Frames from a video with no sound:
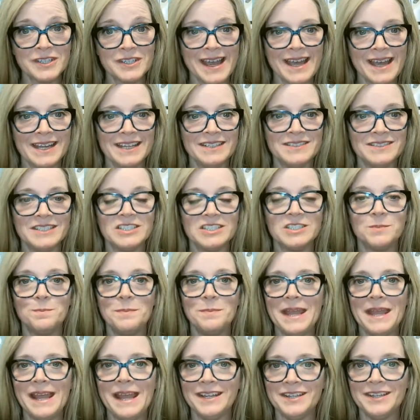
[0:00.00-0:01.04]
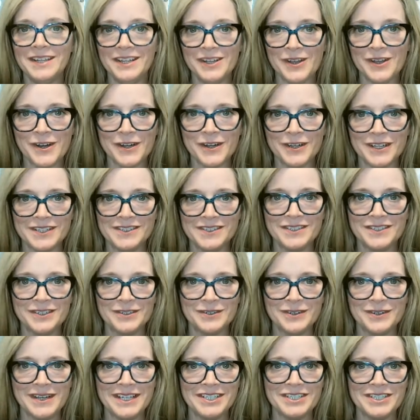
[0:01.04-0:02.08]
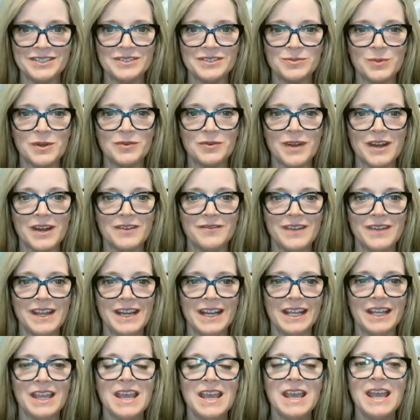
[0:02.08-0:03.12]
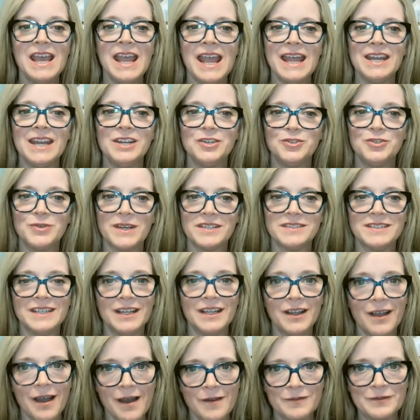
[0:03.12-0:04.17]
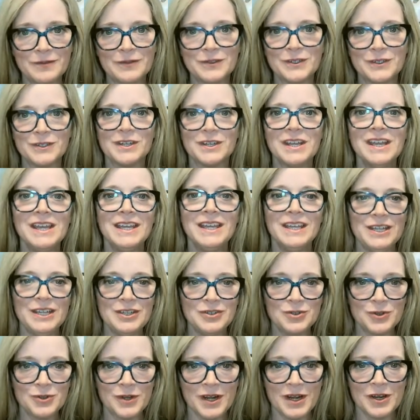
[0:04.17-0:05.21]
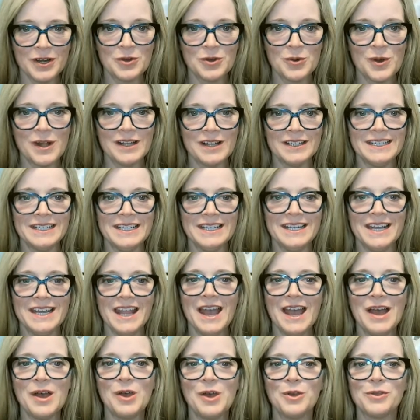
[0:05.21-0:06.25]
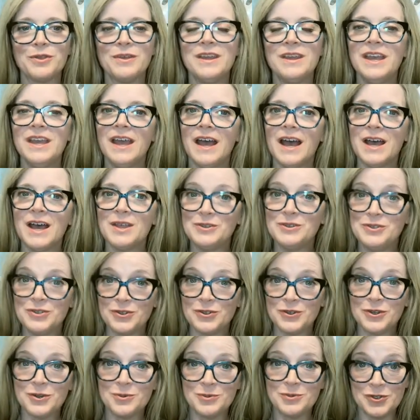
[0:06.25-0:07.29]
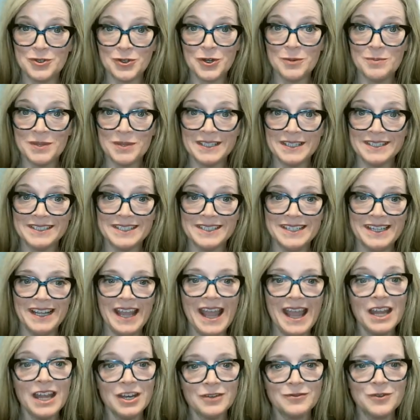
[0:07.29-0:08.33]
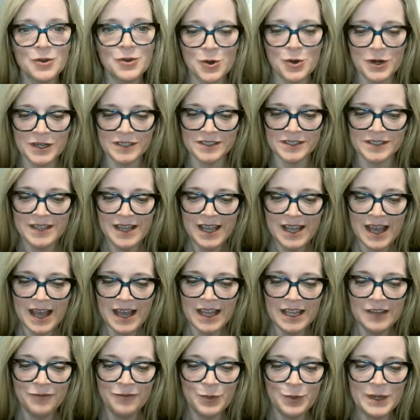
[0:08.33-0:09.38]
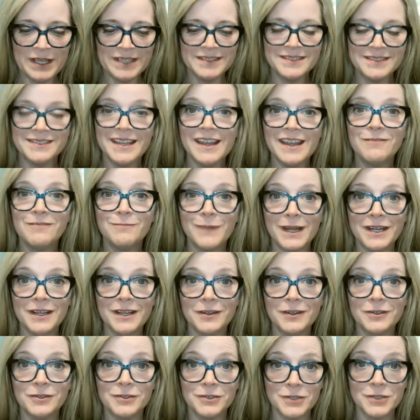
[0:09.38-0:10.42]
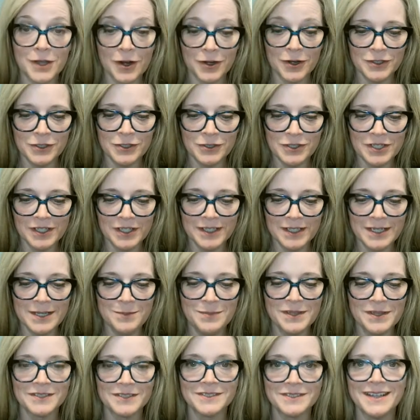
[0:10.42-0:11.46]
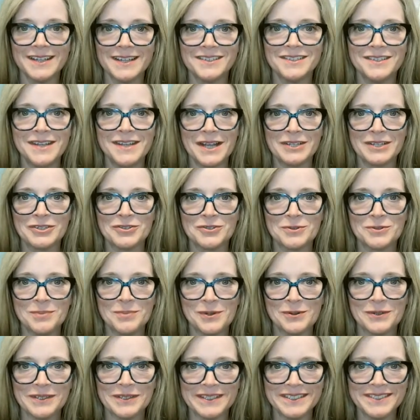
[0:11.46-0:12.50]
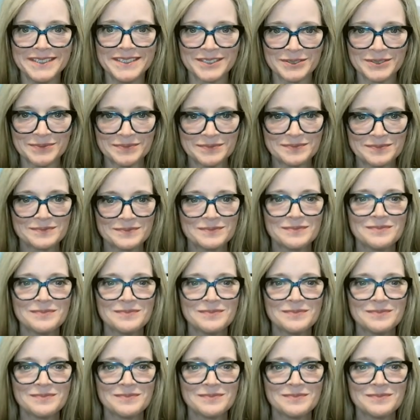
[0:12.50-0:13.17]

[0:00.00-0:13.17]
look at is expanding our considerations when renovating and addressing comfort, indoor air quality and health, durability, and of course, if we can save money on our utility bills, that's an extra bonus.